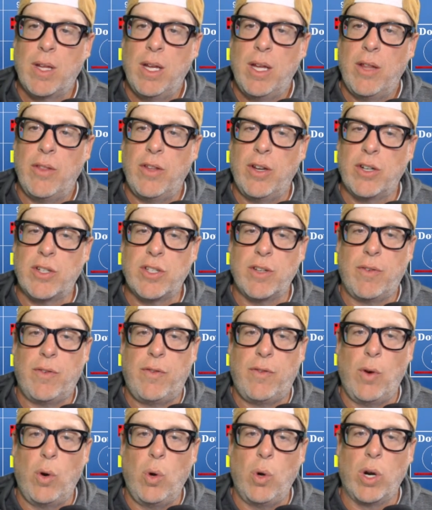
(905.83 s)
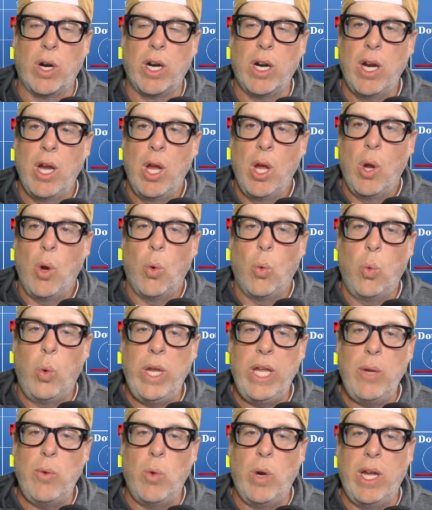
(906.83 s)
There's a 4.
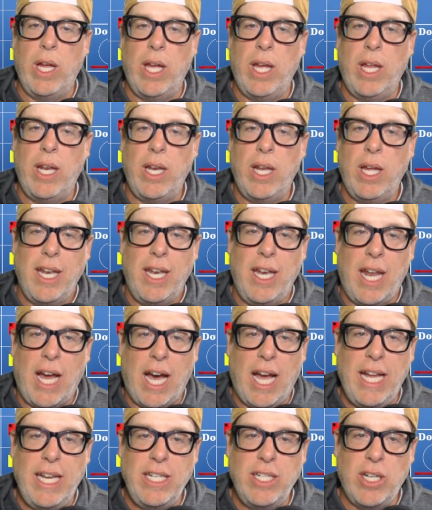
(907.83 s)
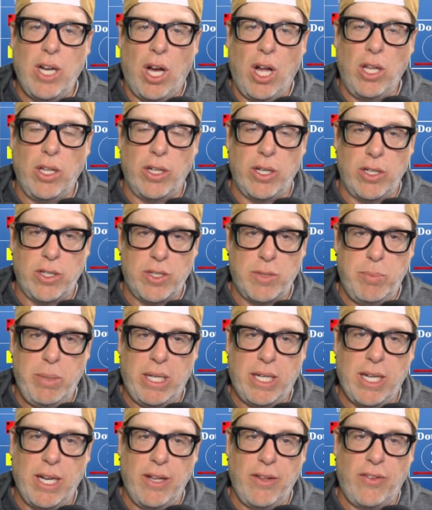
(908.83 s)
We win $9
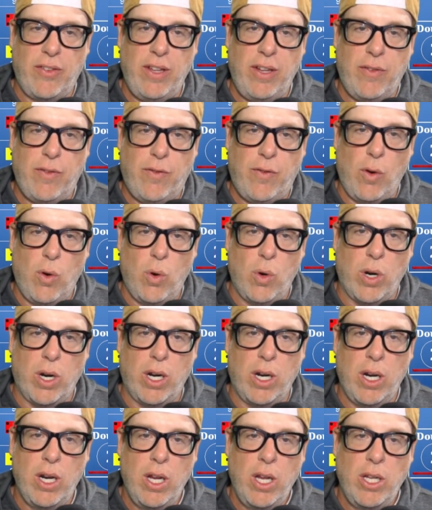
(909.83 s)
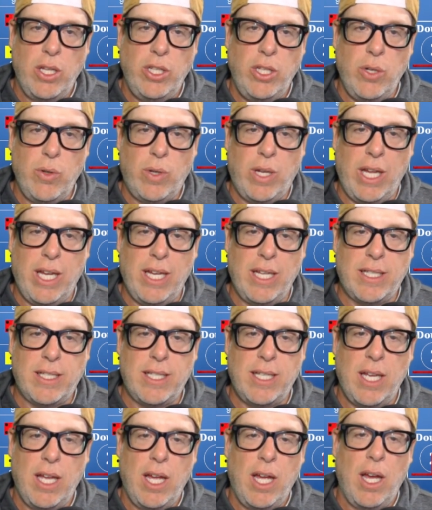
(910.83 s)
because the 4, you
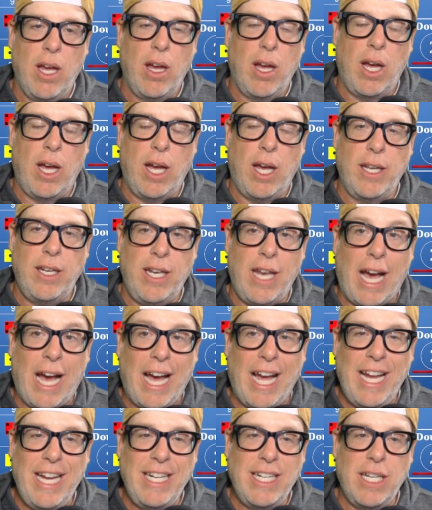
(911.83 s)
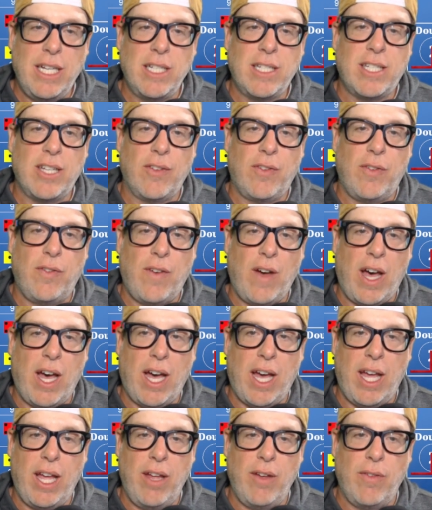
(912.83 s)
get 9 to
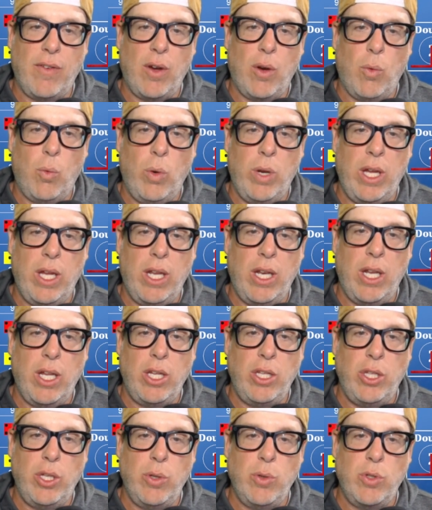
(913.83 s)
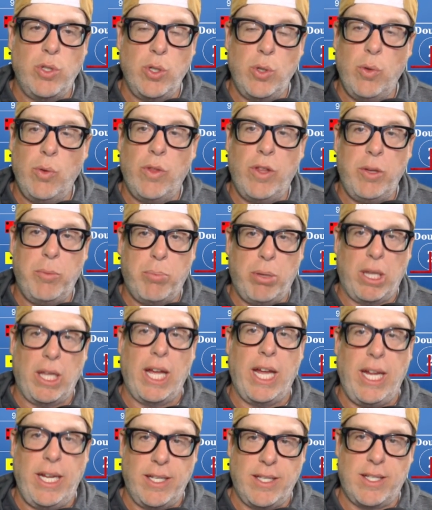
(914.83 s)
5 when you do the
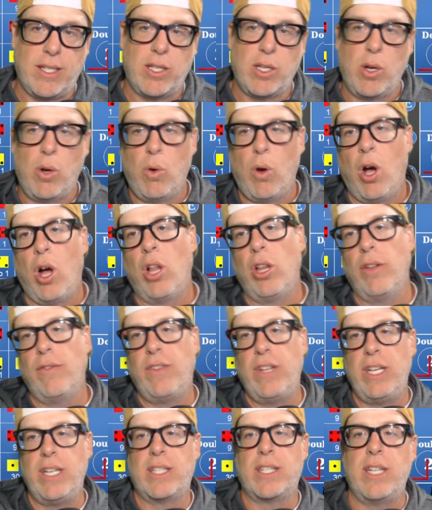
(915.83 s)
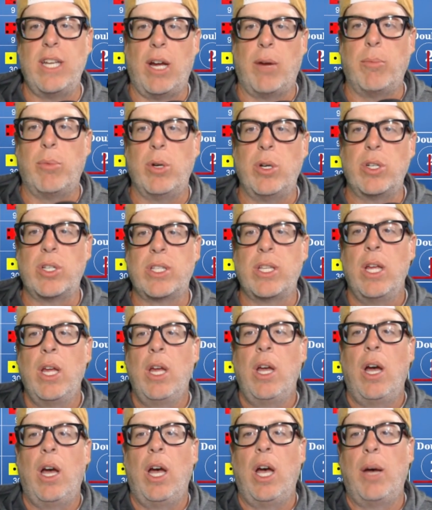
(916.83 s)
place. So all of these numbers
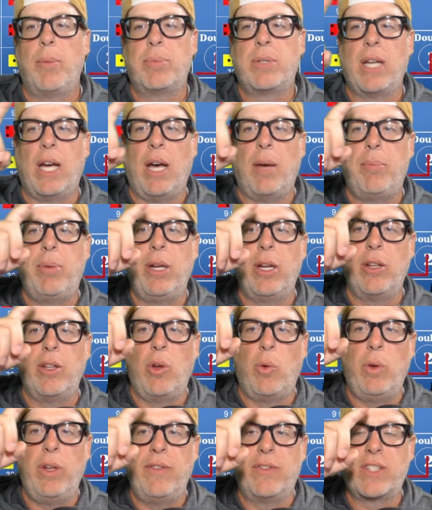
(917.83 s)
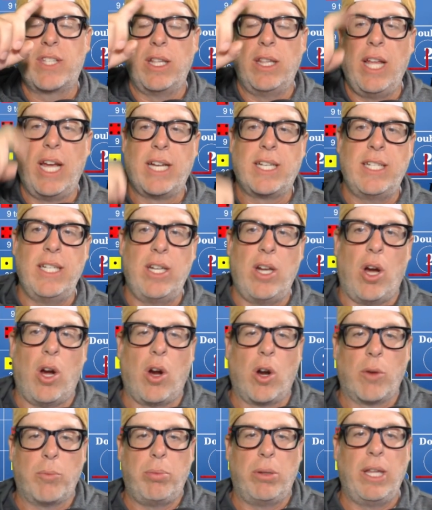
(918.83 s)
up top here that we've selected
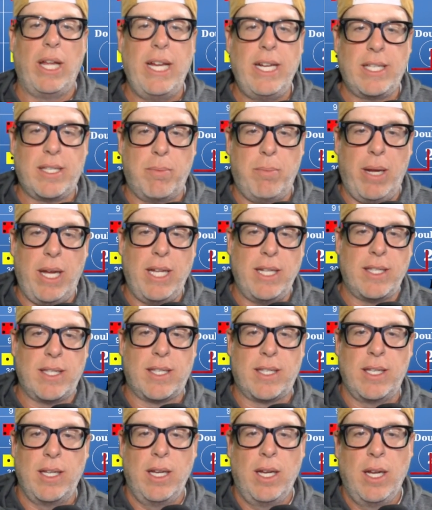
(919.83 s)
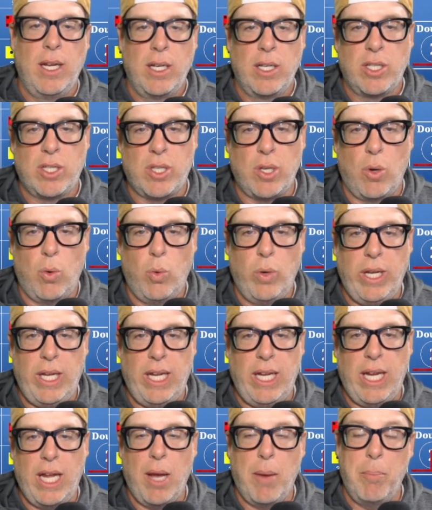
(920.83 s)
are place bets. So
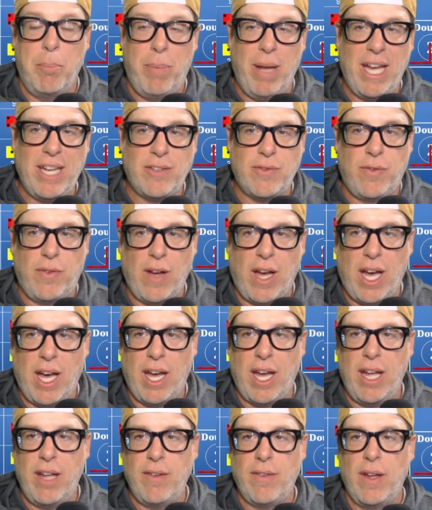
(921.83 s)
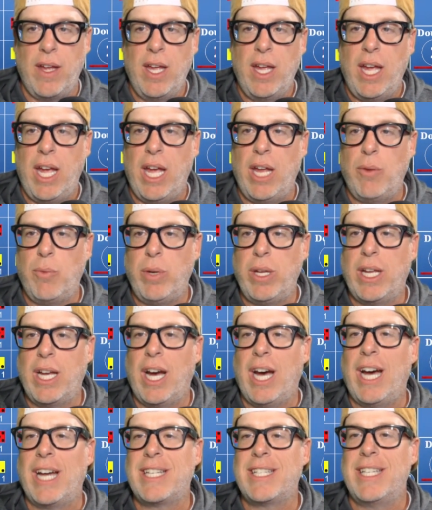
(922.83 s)
we bet 5 and we
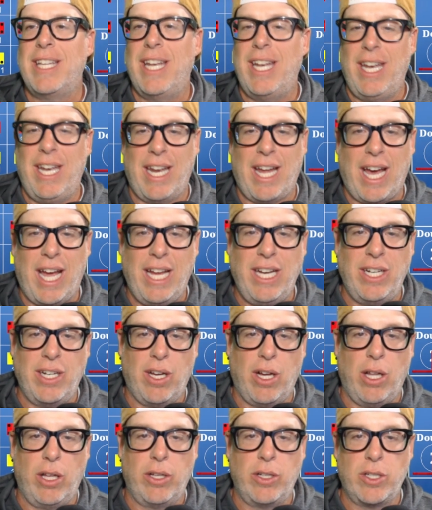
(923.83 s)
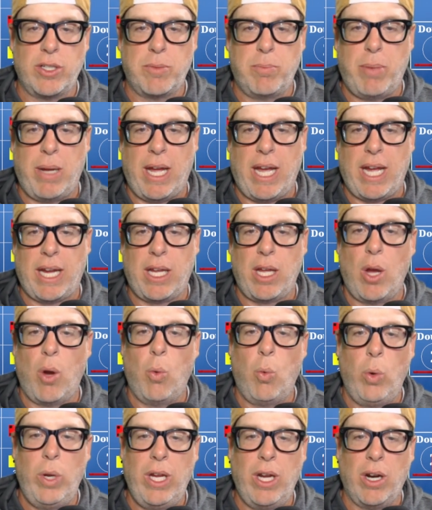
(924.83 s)
got $9 back.
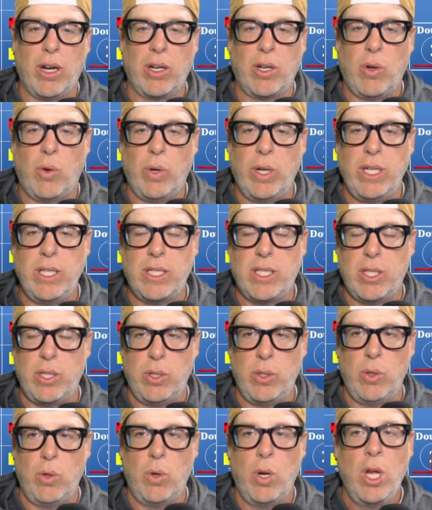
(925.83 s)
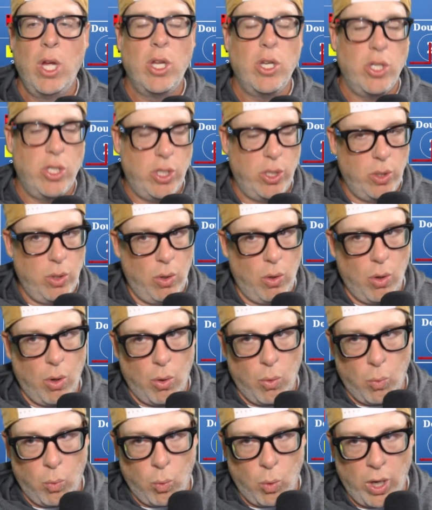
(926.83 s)
We are going to do
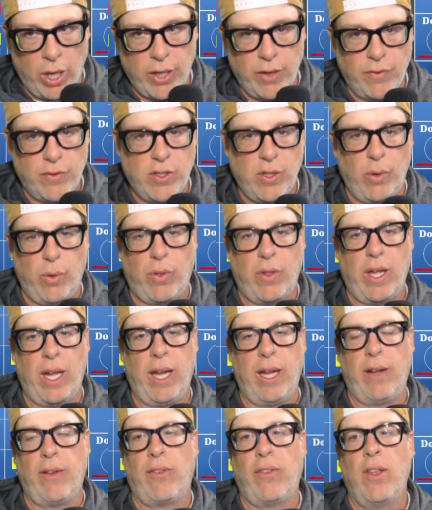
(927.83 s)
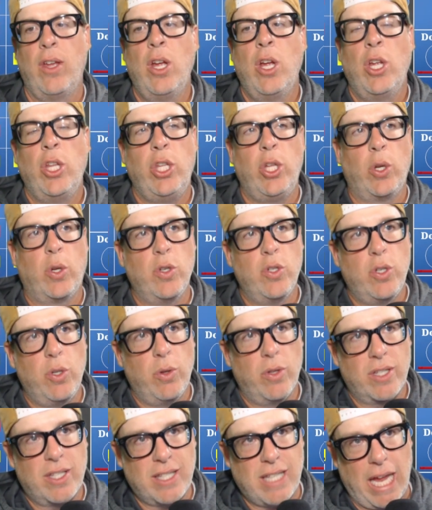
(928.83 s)
one of two things. You can do
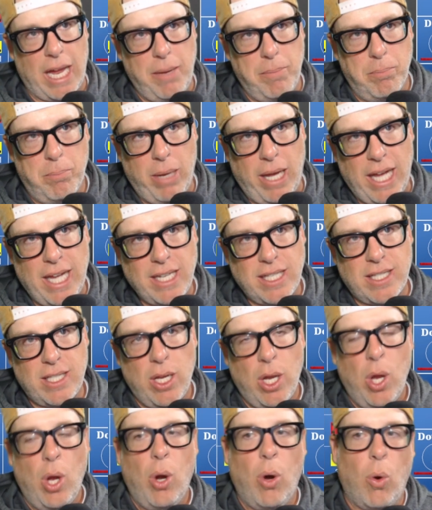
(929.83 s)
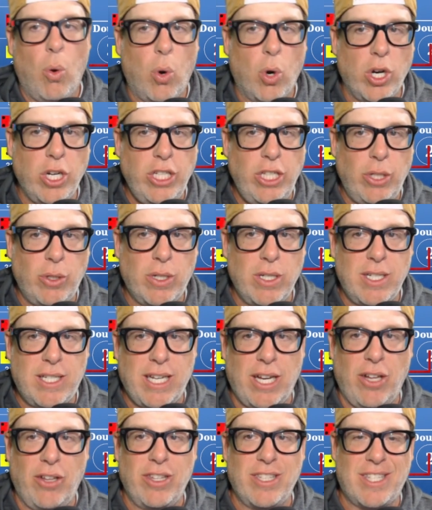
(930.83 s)
the same bet, or you can
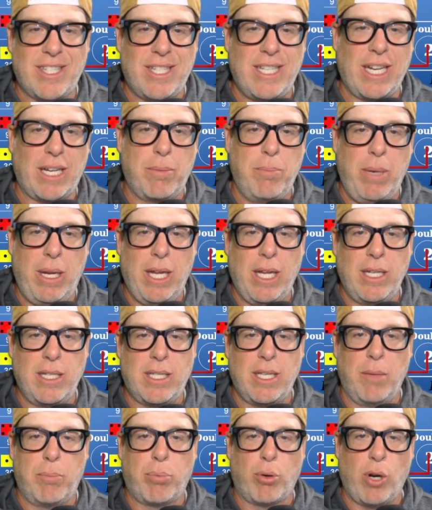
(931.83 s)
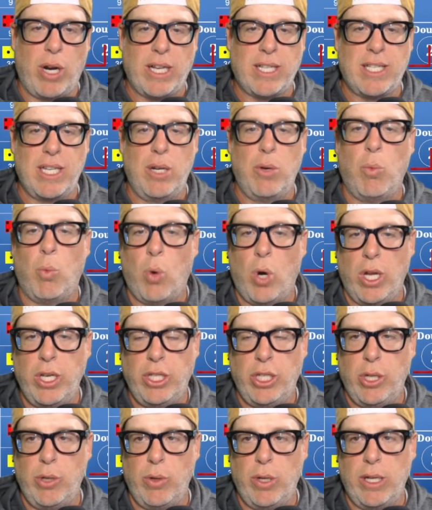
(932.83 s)
tell the stick man to press it 1
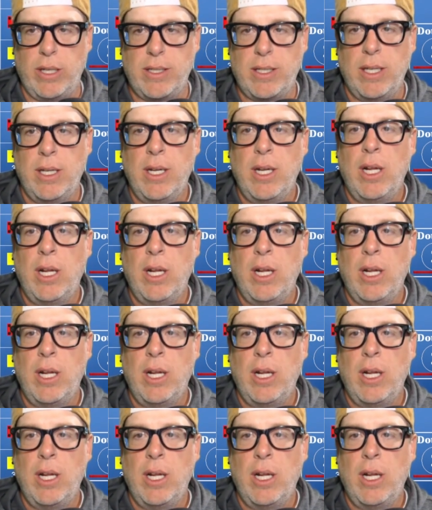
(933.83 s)
unit.